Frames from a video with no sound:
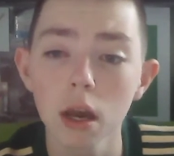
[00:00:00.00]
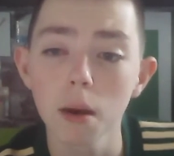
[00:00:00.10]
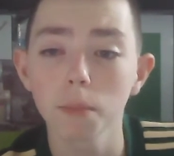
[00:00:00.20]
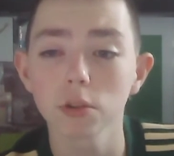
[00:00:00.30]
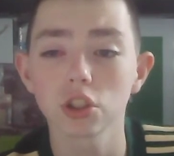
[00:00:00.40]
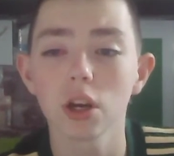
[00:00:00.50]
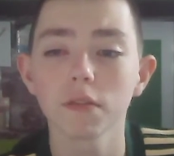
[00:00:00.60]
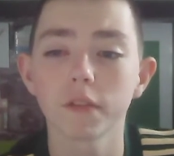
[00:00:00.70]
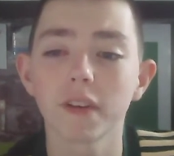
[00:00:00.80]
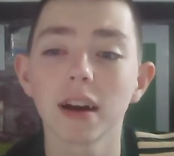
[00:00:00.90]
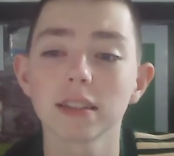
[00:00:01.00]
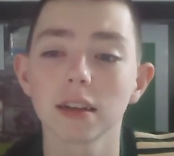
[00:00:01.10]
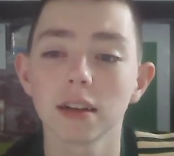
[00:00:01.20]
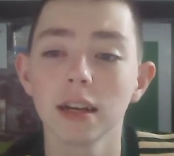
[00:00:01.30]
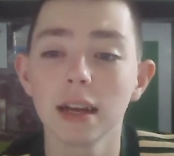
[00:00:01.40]
Plus you have the
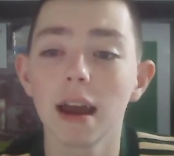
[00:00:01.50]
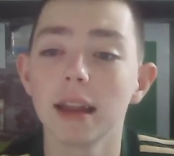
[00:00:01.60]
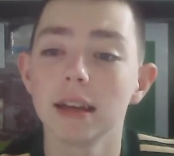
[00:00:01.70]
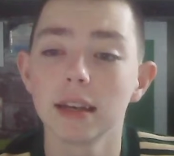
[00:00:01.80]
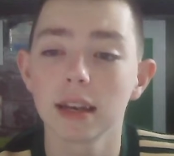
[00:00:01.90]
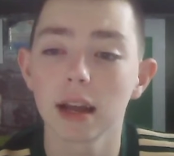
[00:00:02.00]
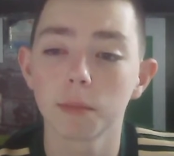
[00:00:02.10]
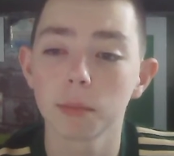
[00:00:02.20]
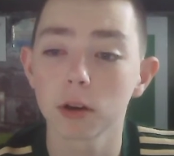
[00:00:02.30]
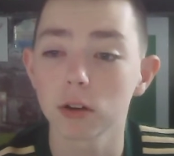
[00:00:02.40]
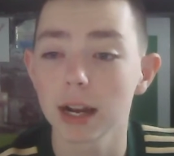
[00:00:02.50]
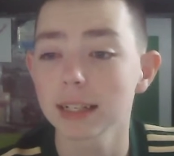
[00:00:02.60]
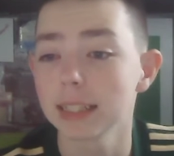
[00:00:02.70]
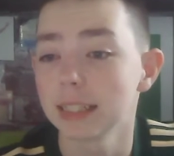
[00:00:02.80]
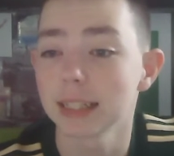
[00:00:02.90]
factor in Ibrahima
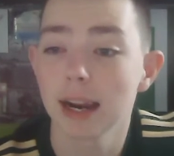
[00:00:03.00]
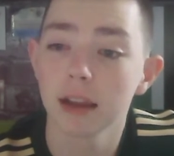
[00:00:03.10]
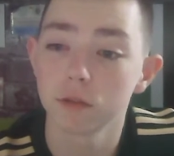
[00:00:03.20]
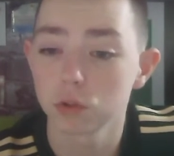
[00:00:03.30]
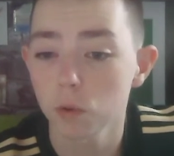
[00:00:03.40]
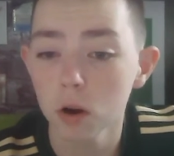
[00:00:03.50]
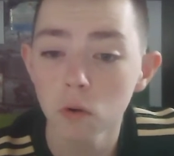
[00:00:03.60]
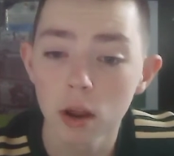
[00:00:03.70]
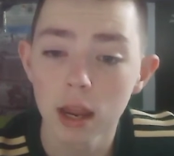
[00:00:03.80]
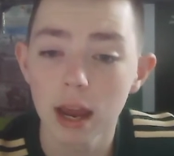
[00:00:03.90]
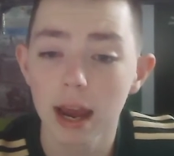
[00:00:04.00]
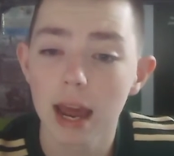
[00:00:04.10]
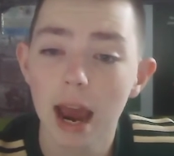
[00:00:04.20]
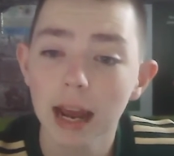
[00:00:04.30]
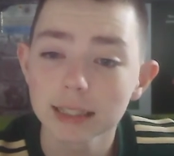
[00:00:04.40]
Konate's arrival as well.
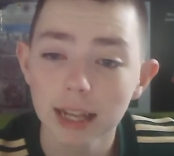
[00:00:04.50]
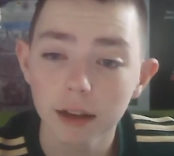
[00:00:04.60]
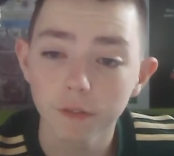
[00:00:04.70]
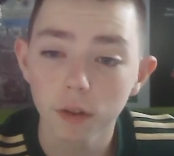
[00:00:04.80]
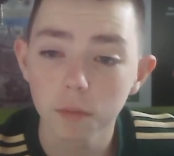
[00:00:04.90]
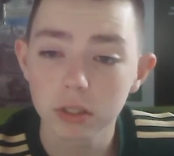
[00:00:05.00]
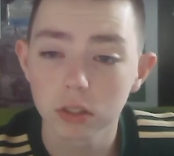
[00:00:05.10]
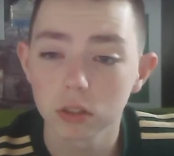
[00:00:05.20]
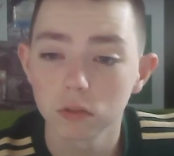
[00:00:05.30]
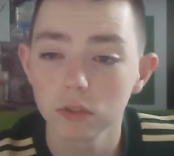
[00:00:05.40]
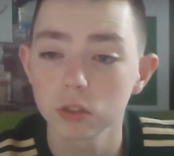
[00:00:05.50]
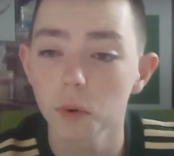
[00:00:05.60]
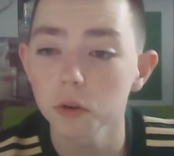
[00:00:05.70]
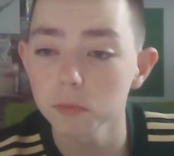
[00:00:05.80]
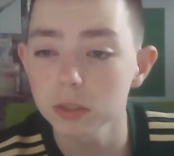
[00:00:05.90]
Add Nat Phillips and Rhys
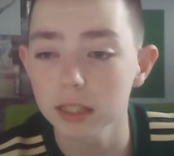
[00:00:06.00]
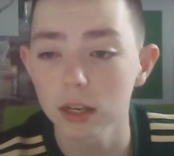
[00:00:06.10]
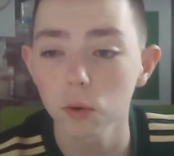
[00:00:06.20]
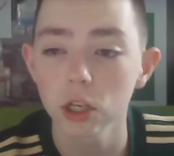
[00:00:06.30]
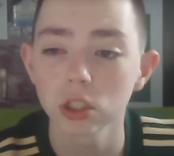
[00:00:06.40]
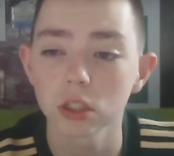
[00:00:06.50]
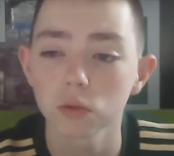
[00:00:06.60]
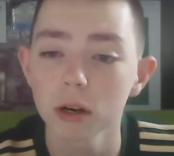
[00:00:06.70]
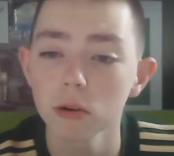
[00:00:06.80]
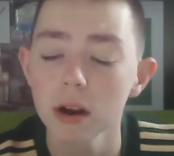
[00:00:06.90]
Williams to the equation as well,